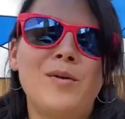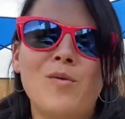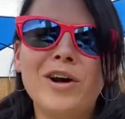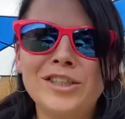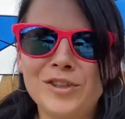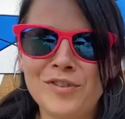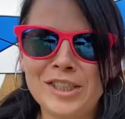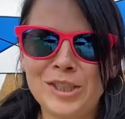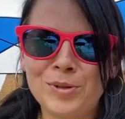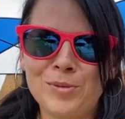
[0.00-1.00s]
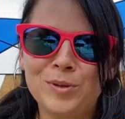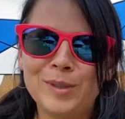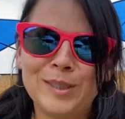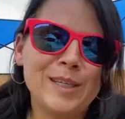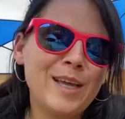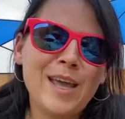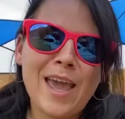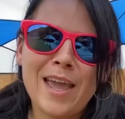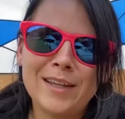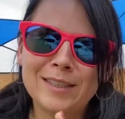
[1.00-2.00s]
wash your vegetables.
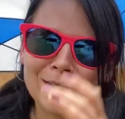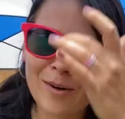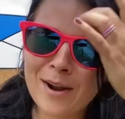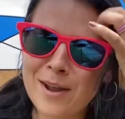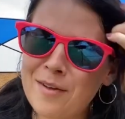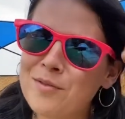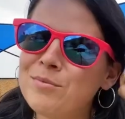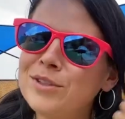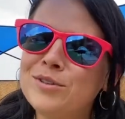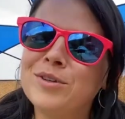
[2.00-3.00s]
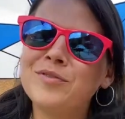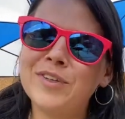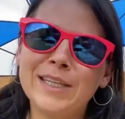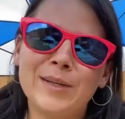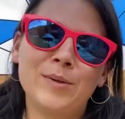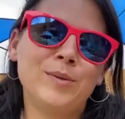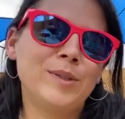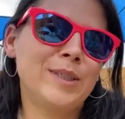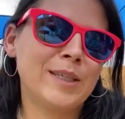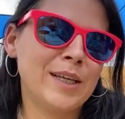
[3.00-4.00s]
And sorry I haven't been doing
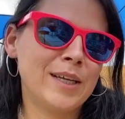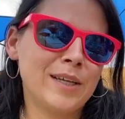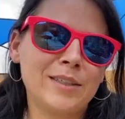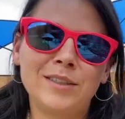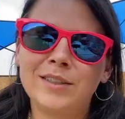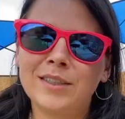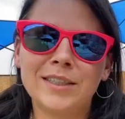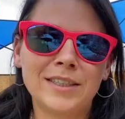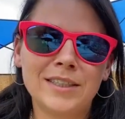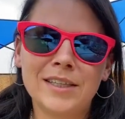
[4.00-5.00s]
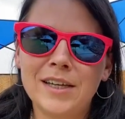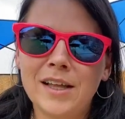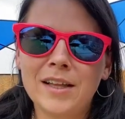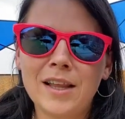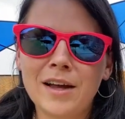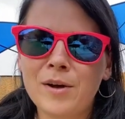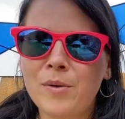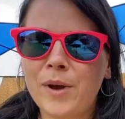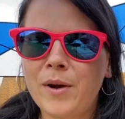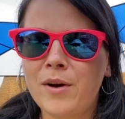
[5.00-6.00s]
videos. It's just a lot
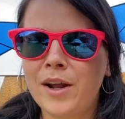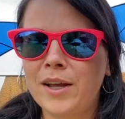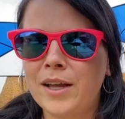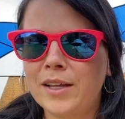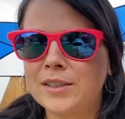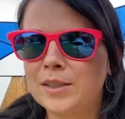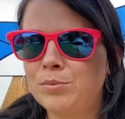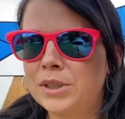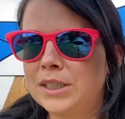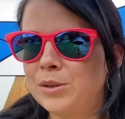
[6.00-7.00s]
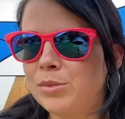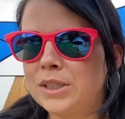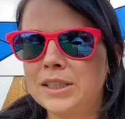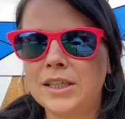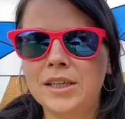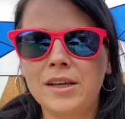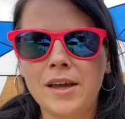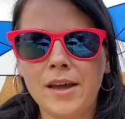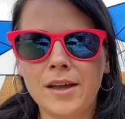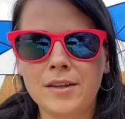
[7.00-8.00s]
going on, I guess. Busy,
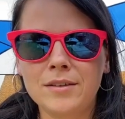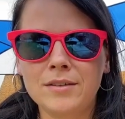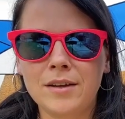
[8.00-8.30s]
and